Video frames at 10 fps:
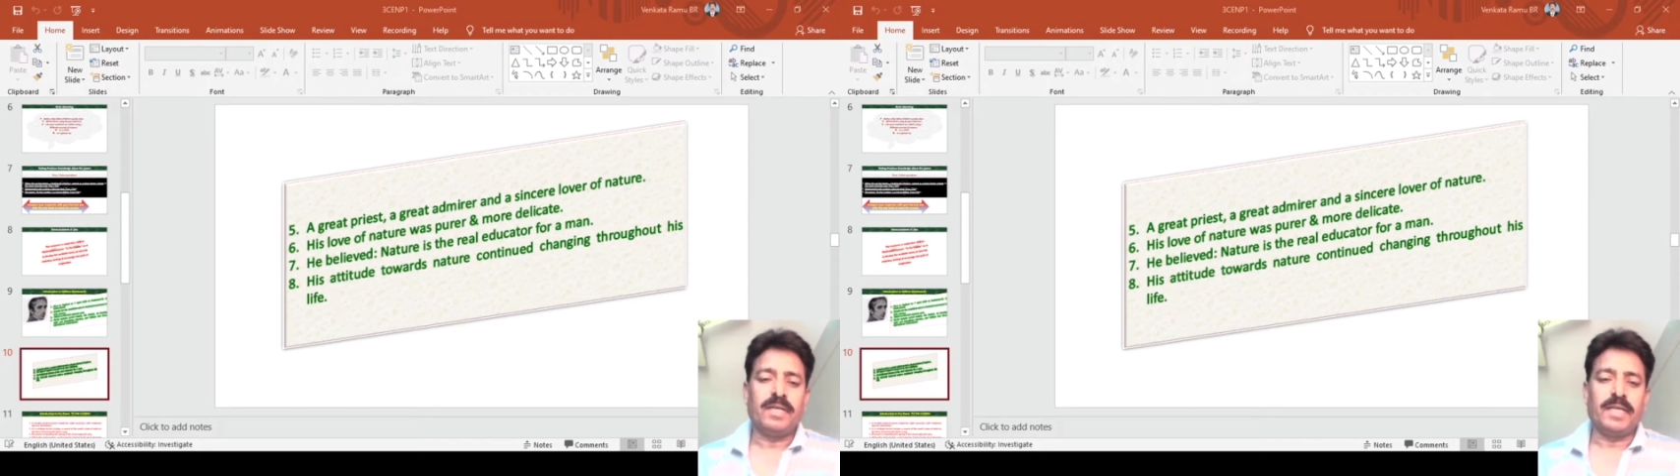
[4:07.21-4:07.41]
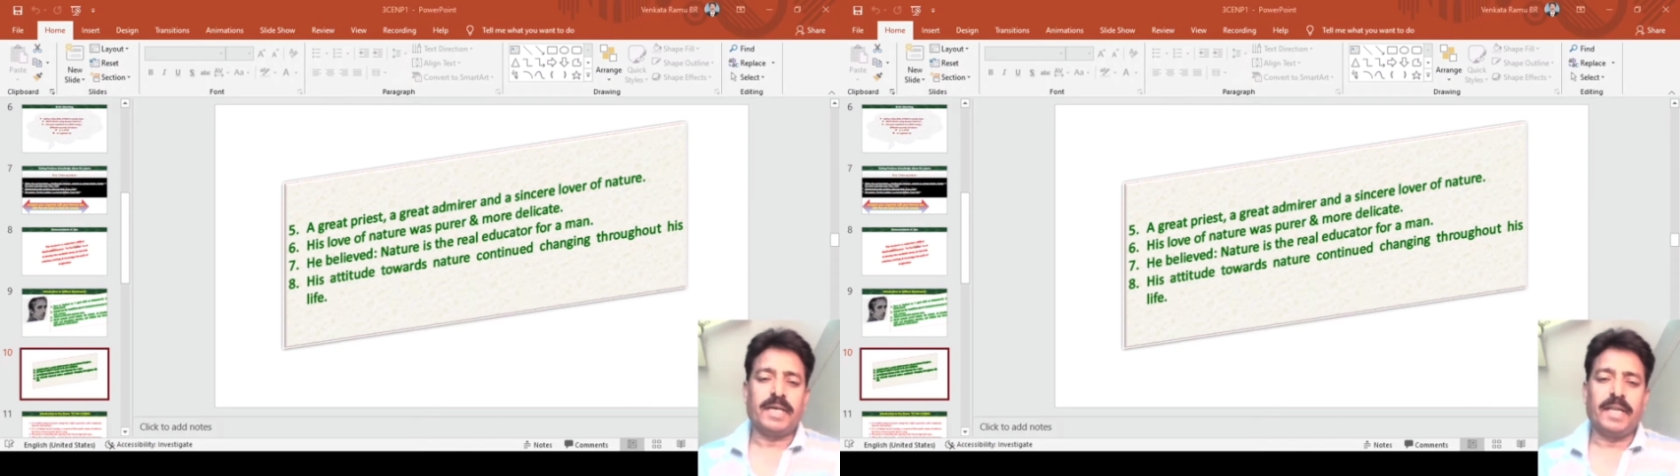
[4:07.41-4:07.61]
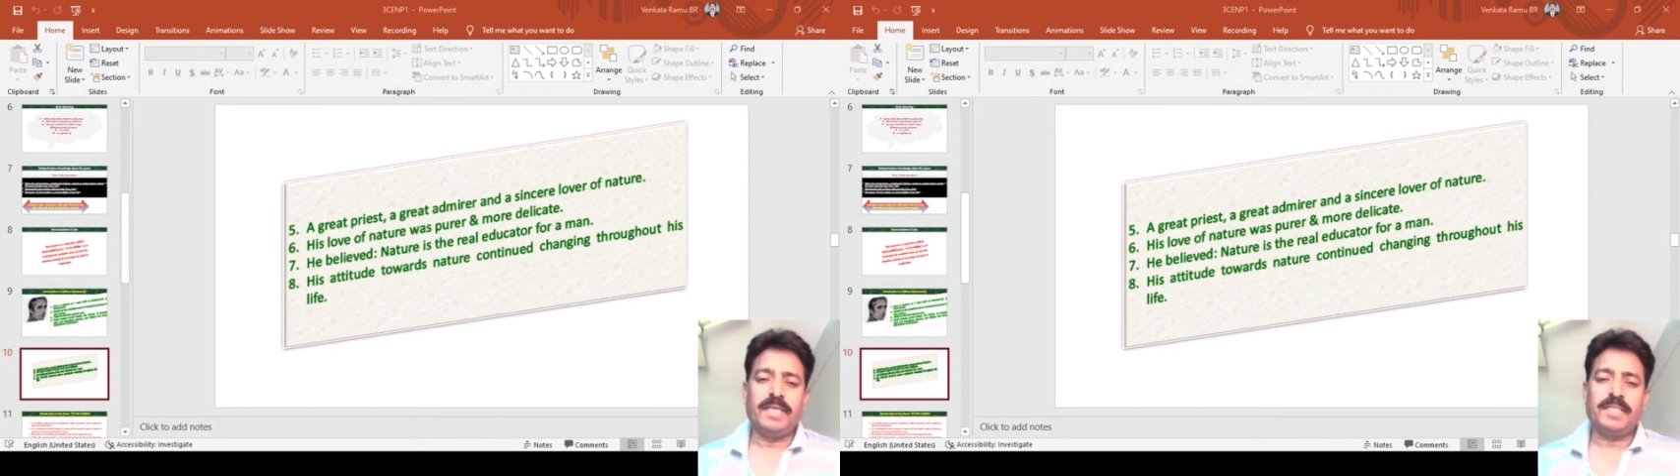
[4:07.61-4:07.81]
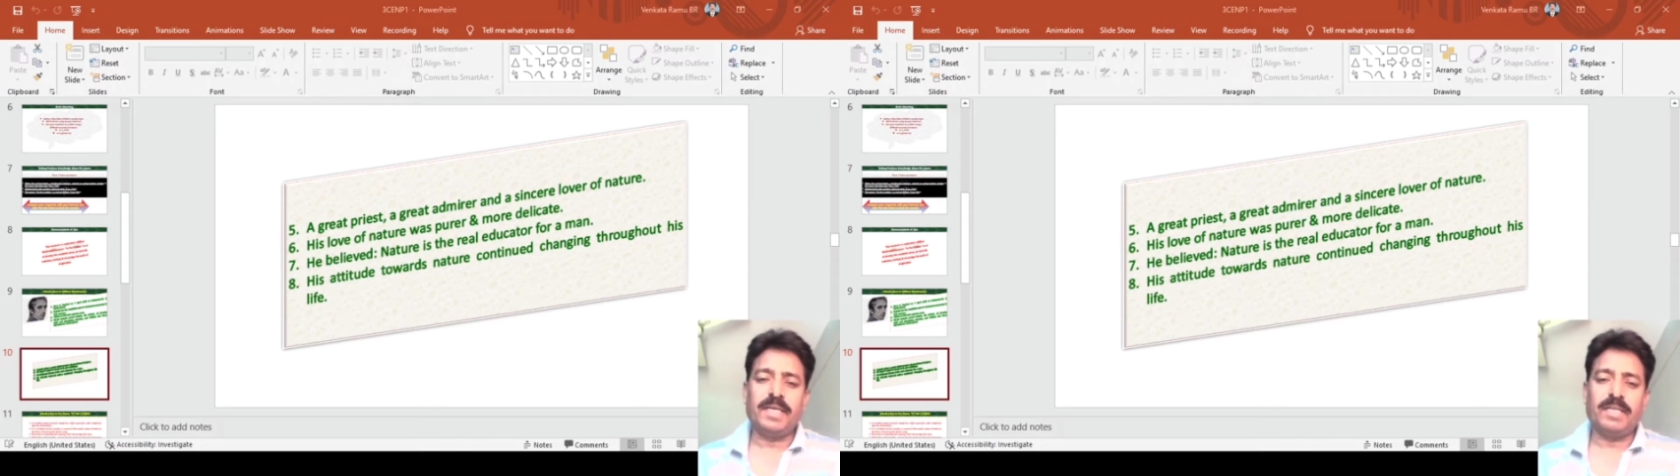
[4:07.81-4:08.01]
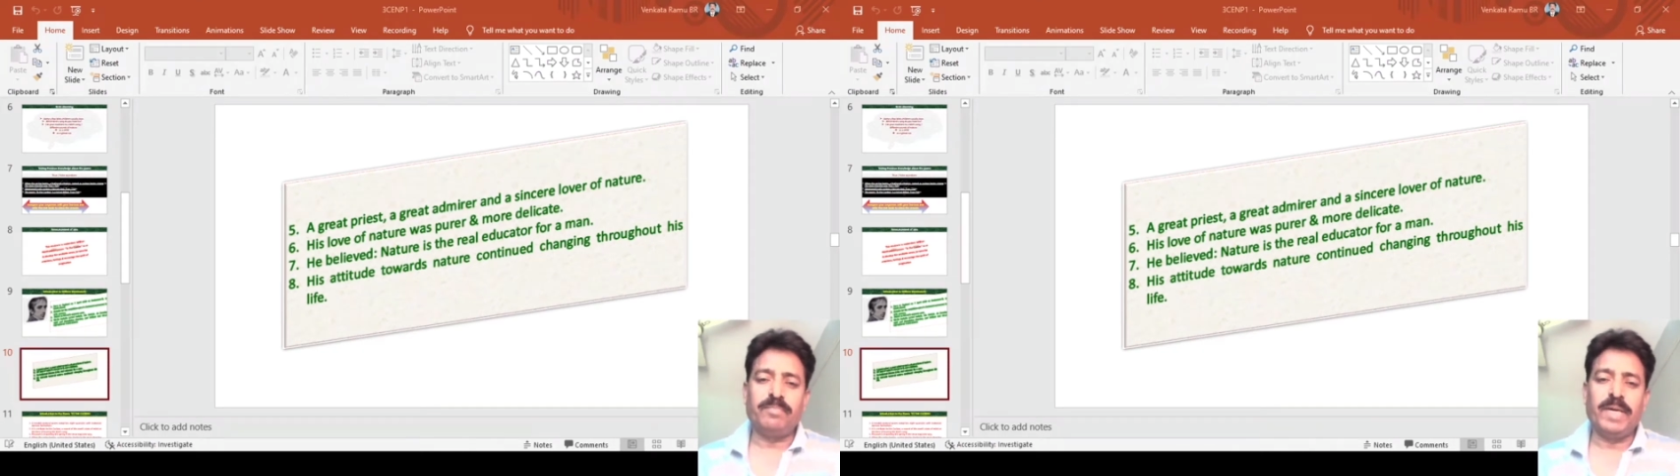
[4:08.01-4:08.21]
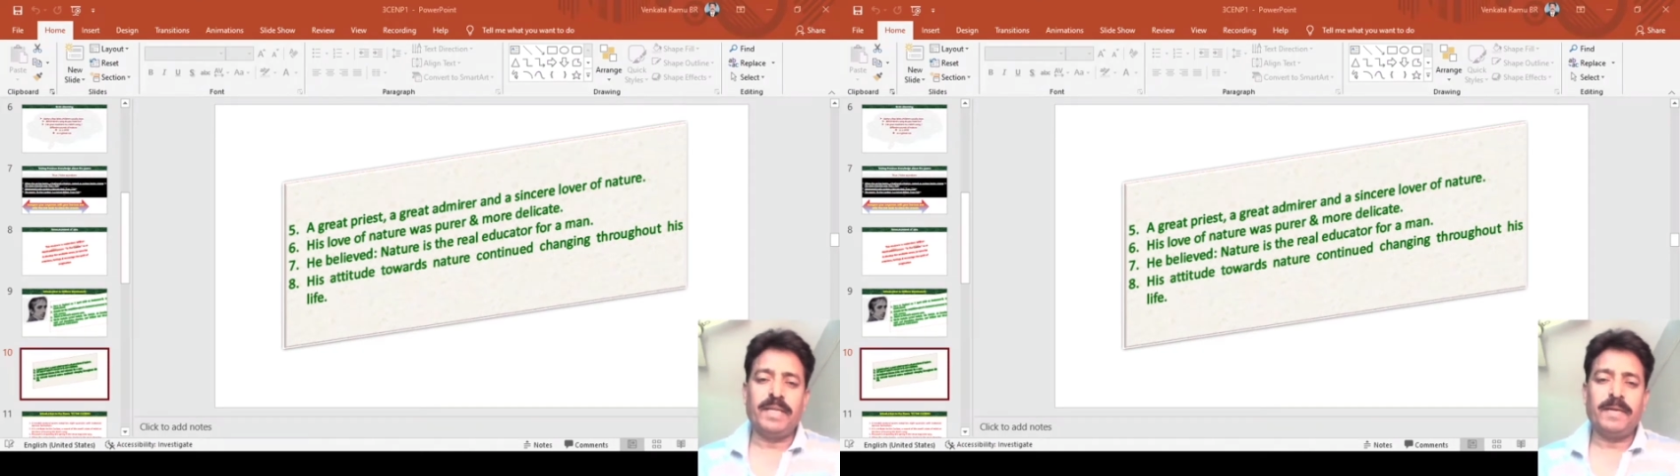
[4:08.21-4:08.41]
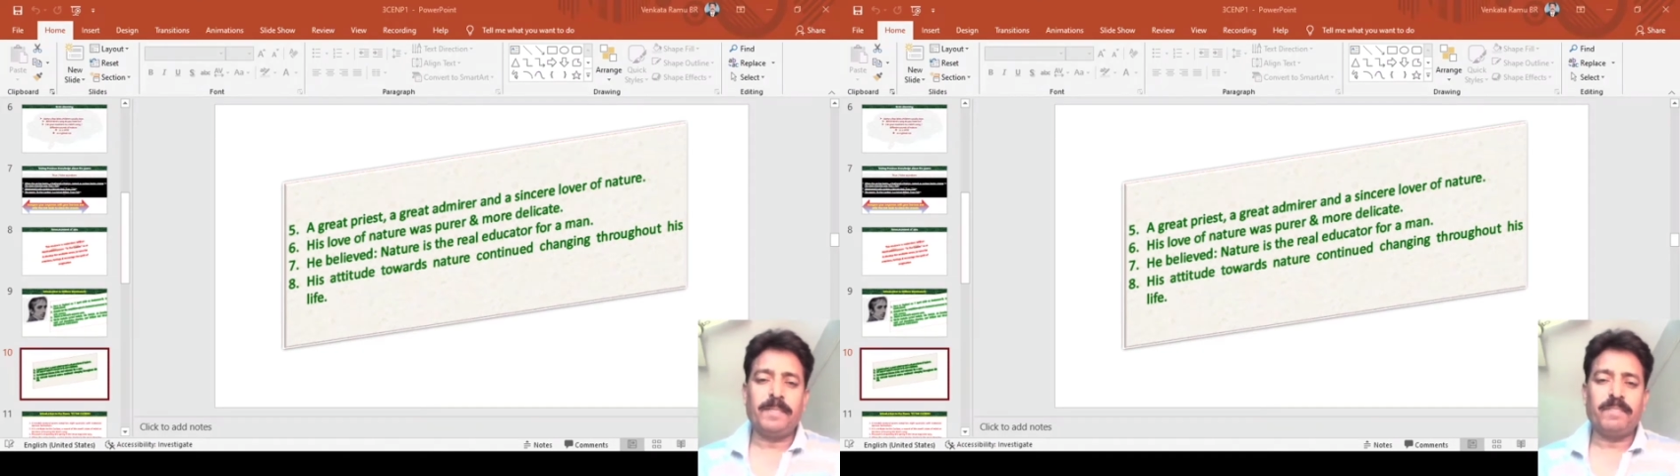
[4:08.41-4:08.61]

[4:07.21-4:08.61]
a great admirer,